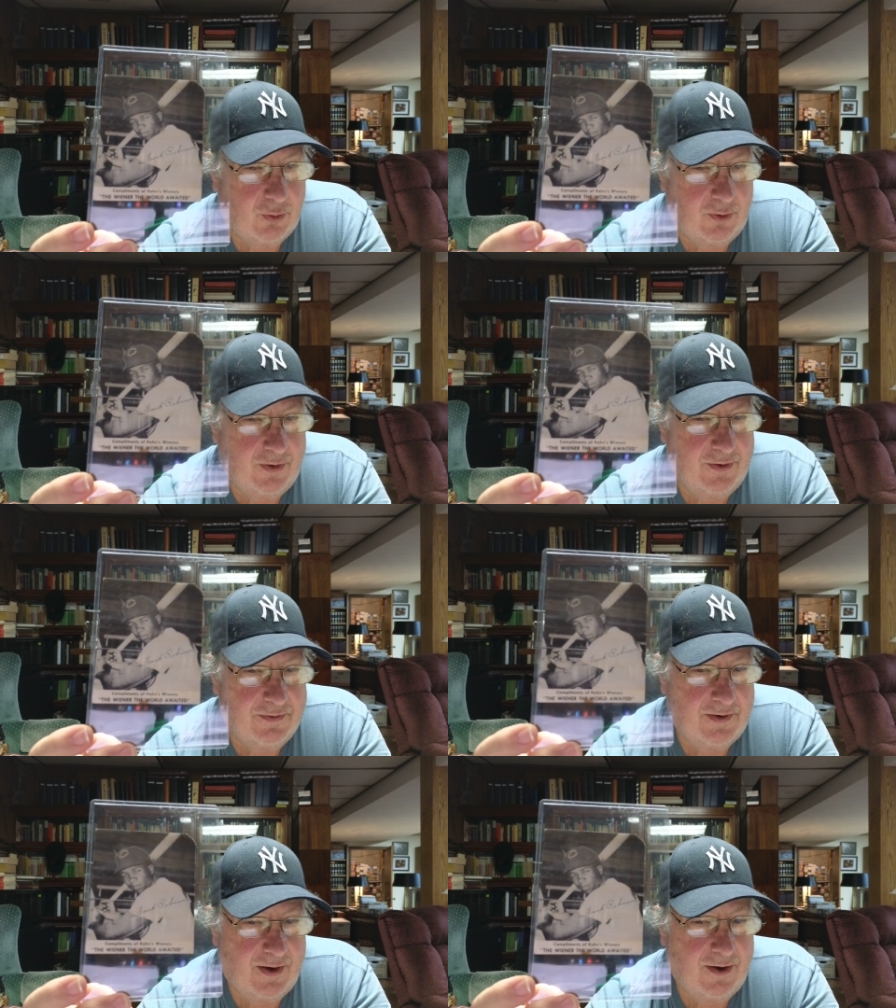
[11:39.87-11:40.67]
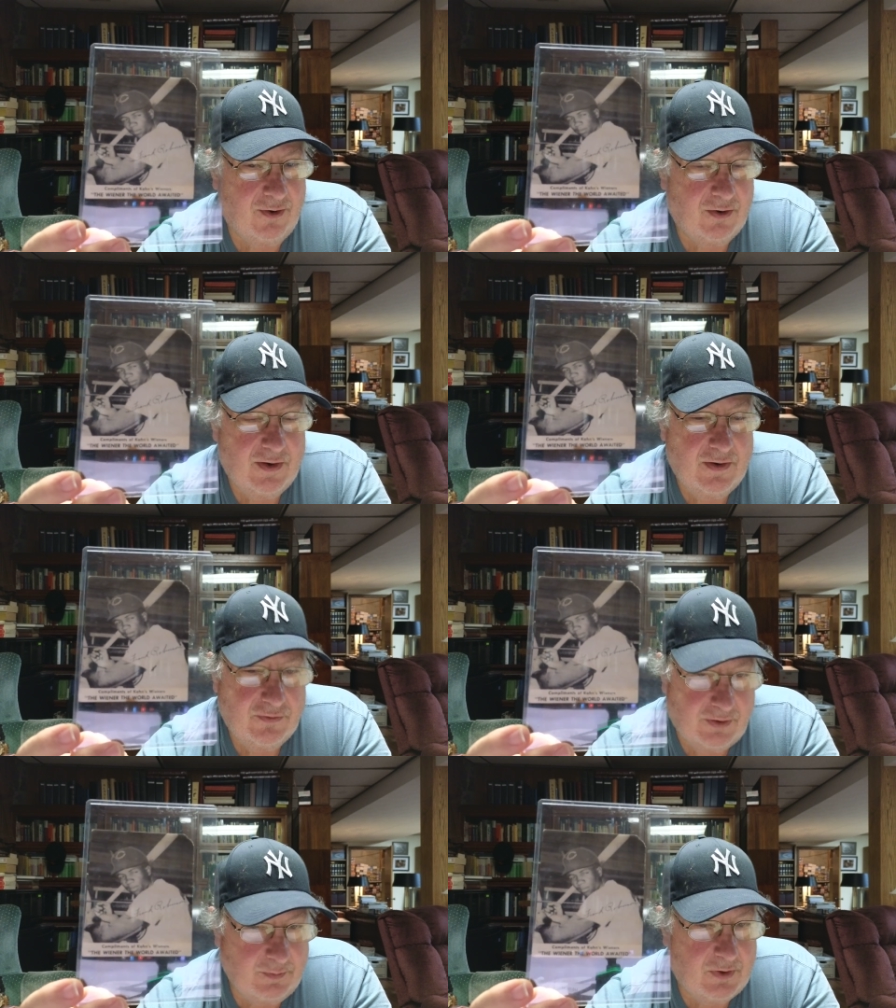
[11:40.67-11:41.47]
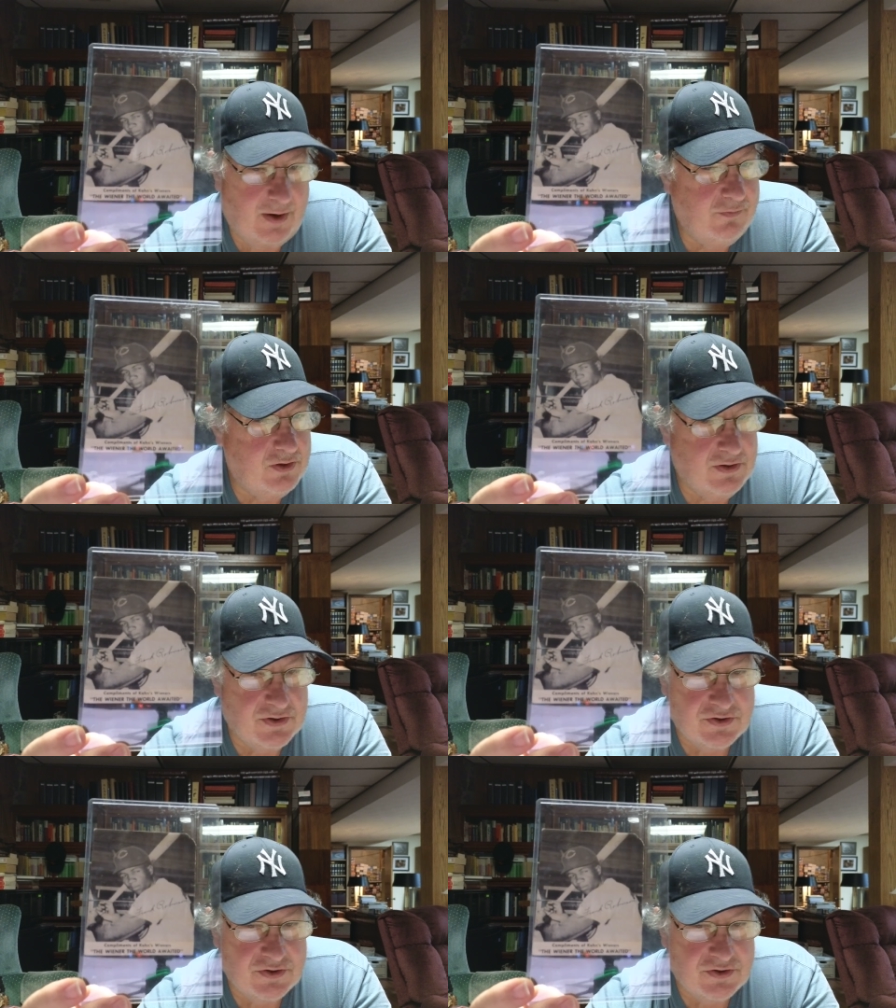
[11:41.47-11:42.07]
even though at the time you get it,